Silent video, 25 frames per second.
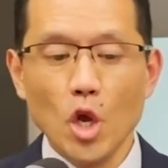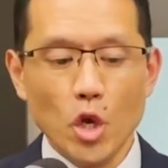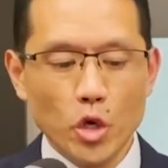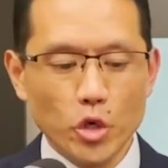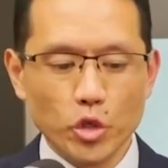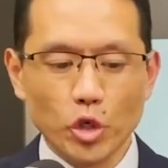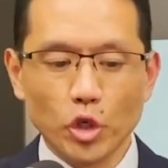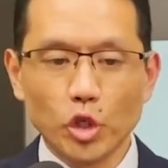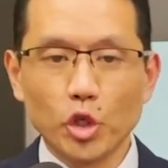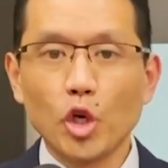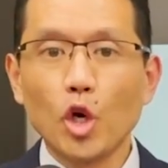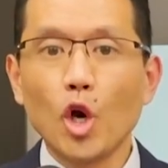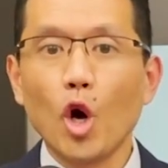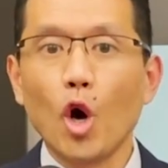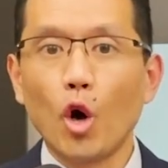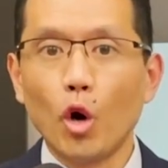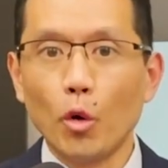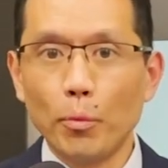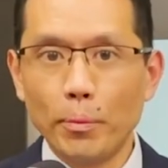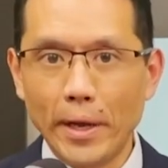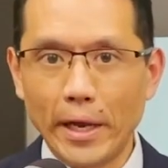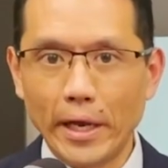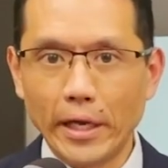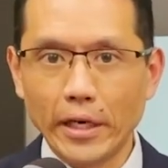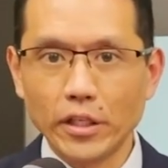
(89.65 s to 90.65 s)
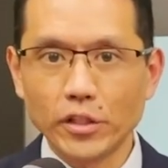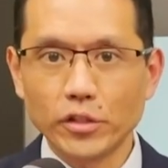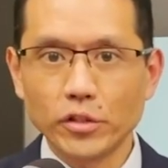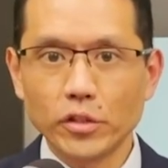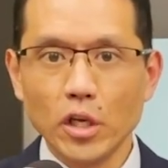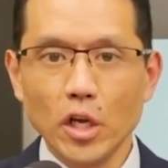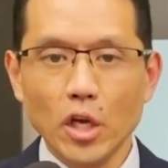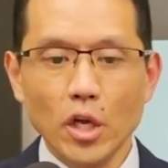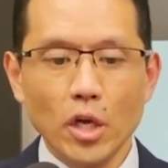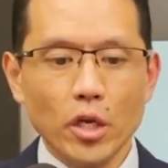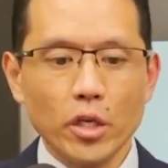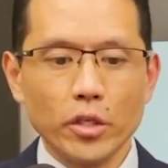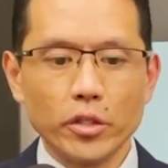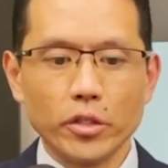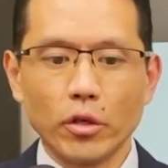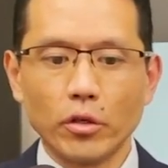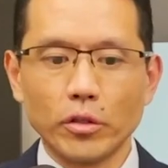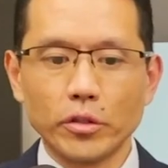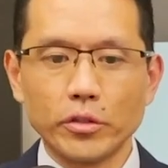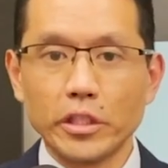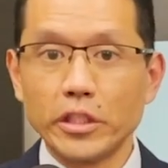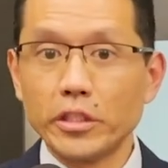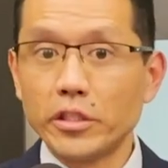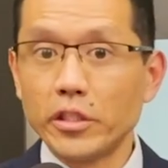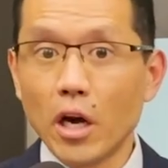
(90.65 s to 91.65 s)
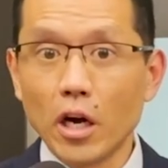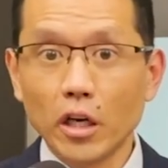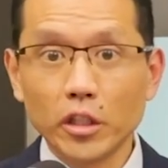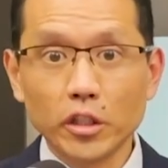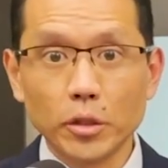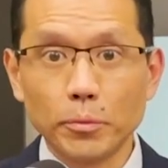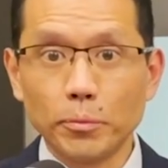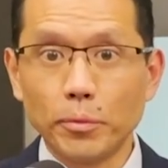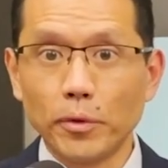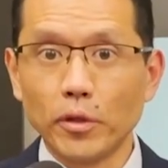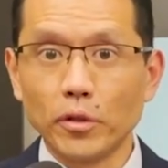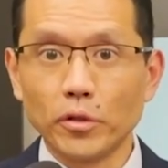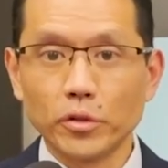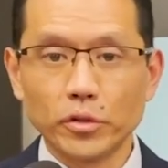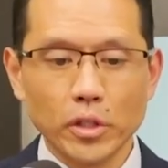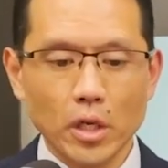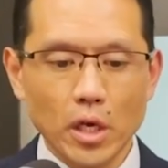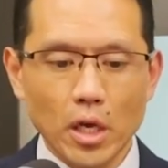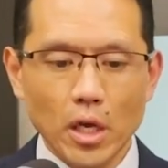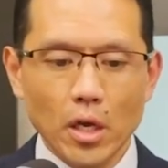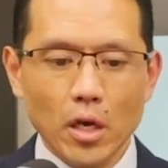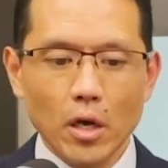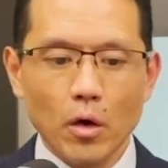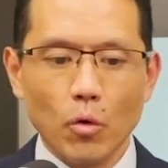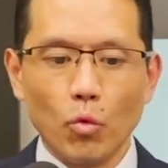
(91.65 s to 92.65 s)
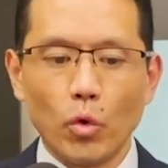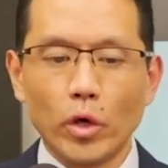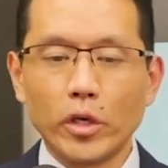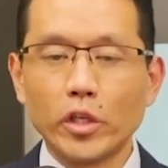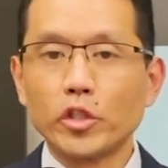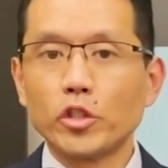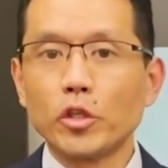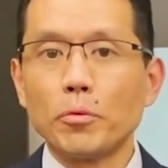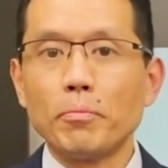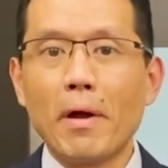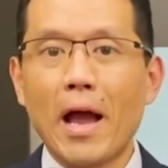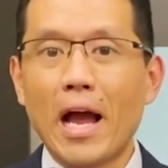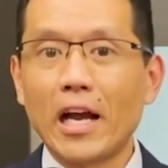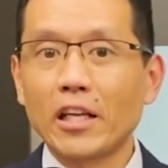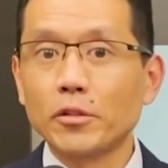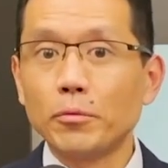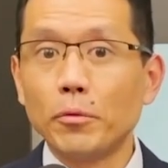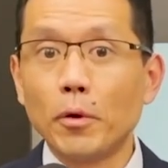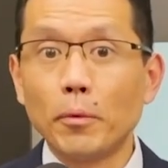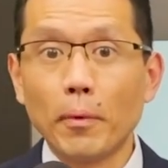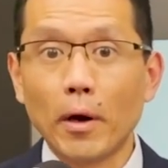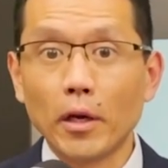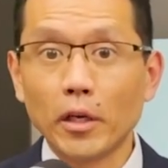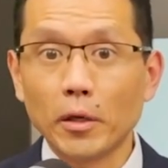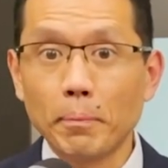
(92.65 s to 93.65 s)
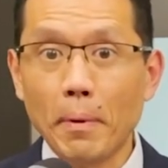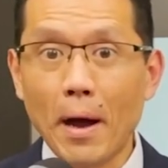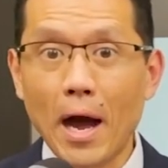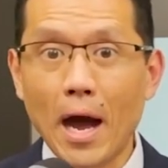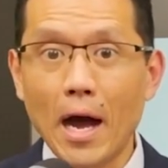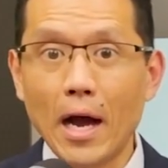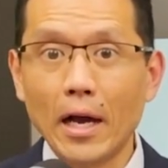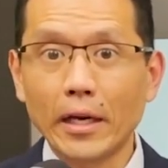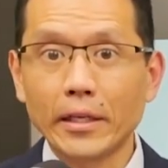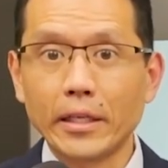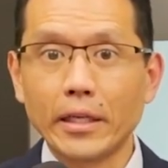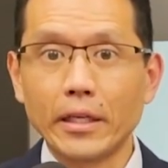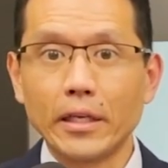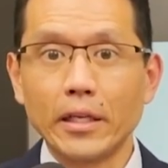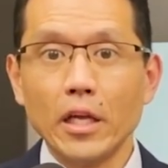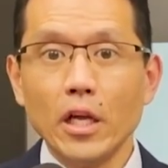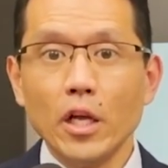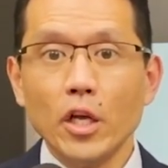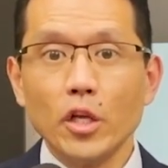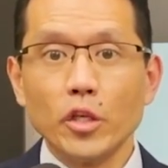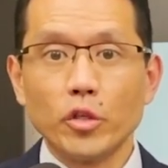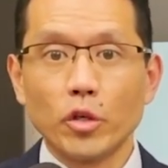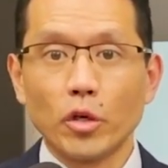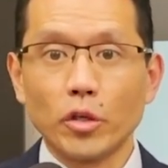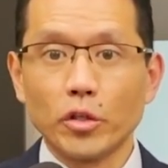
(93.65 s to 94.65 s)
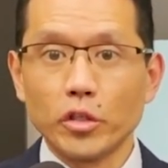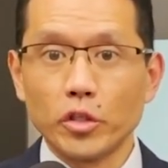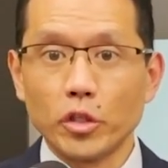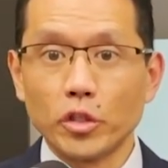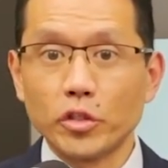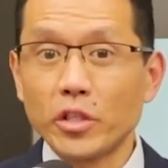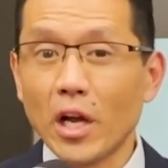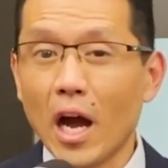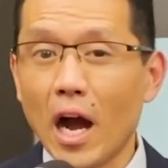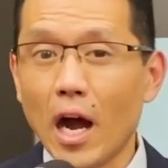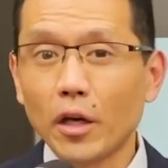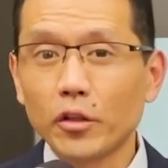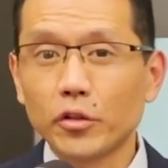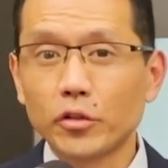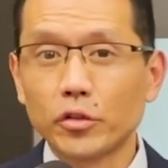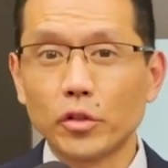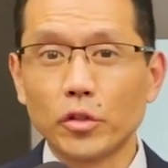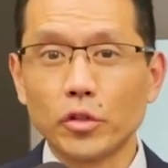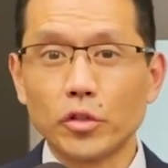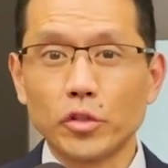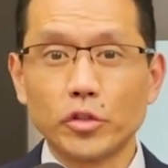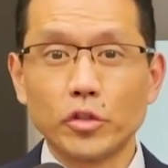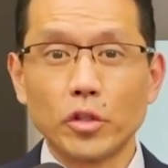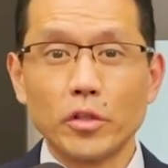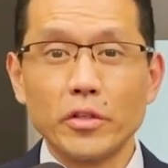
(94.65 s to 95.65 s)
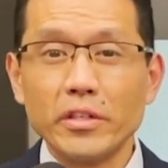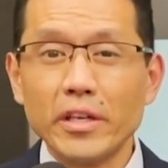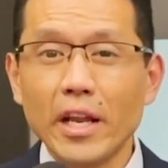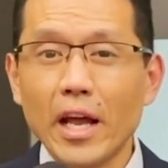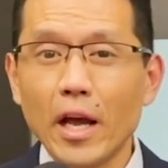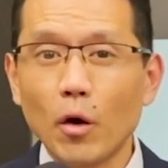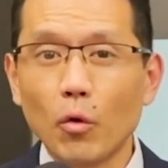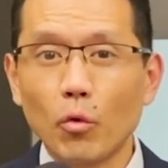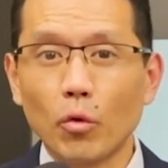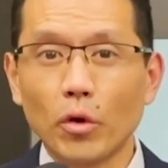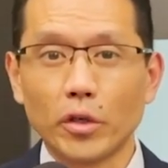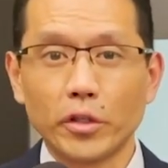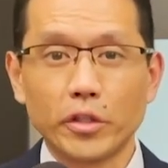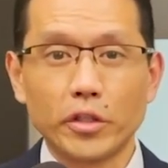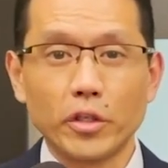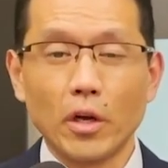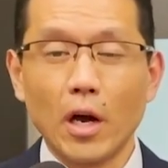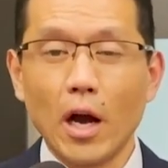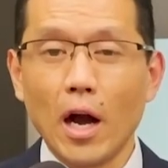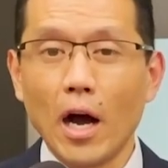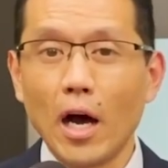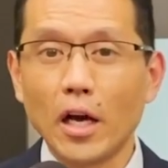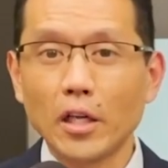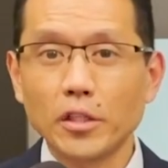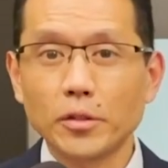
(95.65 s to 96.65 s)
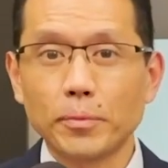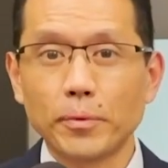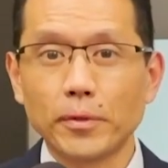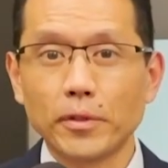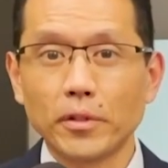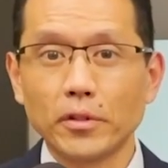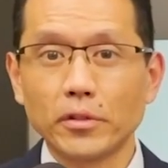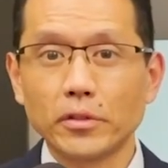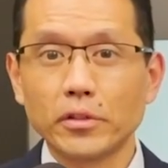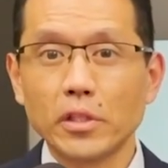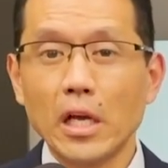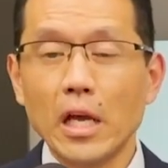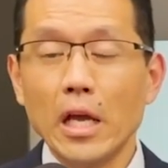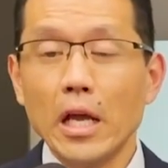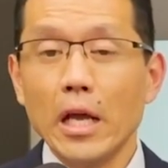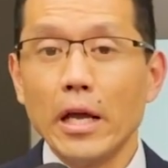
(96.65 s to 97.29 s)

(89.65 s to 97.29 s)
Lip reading: your copays, your deductibles, what is your maximum out of pocket, your doctors, your network, your hospitals,